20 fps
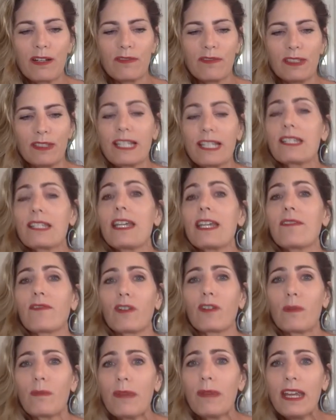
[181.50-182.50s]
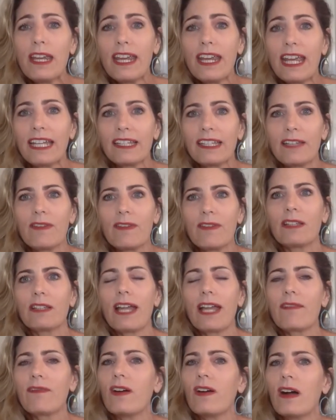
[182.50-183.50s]
of listening for me and living
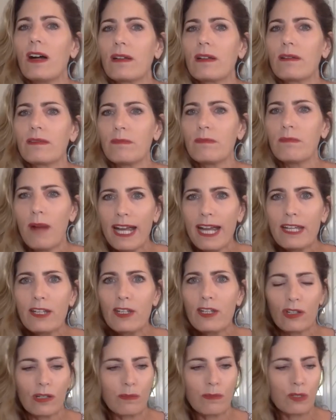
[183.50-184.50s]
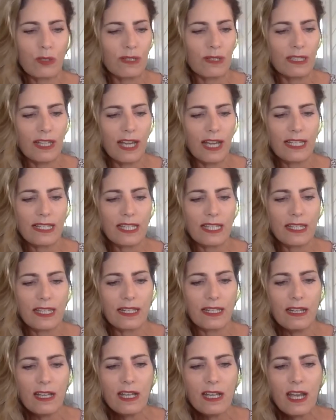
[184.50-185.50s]
life on my terms, realizing that